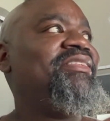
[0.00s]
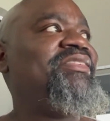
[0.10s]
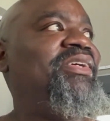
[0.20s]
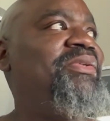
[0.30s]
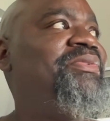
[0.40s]

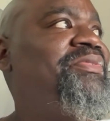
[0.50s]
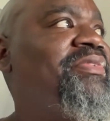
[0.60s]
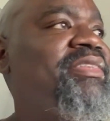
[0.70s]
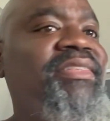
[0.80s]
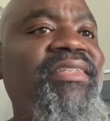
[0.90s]
So
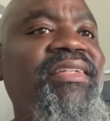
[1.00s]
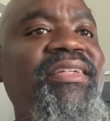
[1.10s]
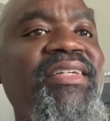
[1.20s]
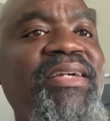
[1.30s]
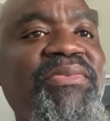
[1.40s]

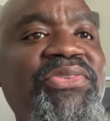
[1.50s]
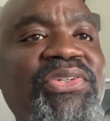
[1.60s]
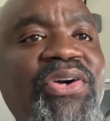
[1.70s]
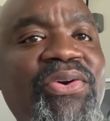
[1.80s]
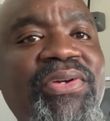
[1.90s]
I'm sure
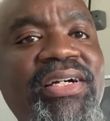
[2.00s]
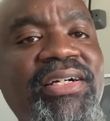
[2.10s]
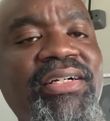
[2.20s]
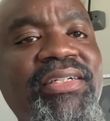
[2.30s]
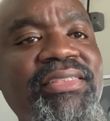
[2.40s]
y'all going
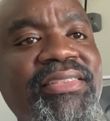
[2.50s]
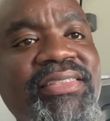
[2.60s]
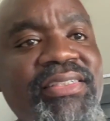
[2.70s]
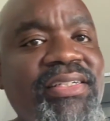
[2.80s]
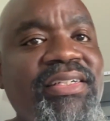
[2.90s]
to
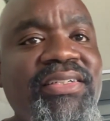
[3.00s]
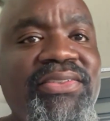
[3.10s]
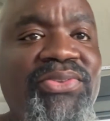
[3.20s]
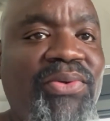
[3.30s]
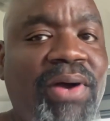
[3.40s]

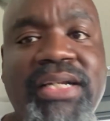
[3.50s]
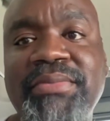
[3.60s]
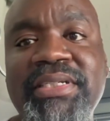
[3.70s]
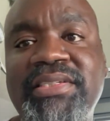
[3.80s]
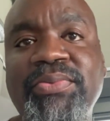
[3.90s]
enjoy
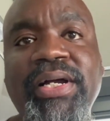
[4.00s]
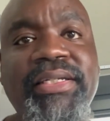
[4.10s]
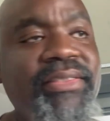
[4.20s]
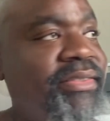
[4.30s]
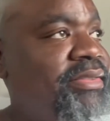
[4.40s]
watching me
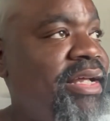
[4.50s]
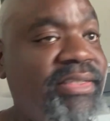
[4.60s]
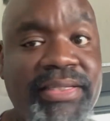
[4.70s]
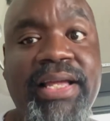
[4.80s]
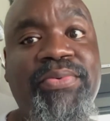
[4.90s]
sweat, because that's
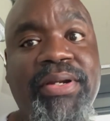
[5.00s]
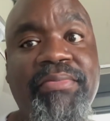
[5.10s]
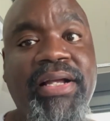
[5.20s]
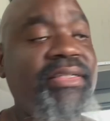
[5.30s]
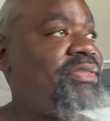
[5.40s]
exactly what I'm
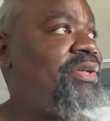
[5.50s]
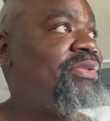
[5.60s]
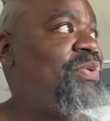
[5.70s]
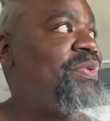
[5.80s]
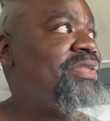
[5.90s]
about to start
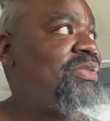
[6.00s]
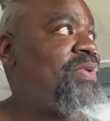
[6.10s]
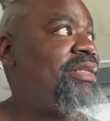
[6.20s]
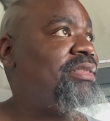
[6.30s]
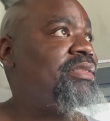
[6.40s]
doing, is
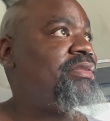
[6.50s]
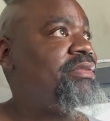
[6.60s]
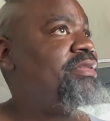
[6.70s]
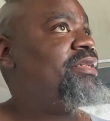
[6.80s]
sweating, because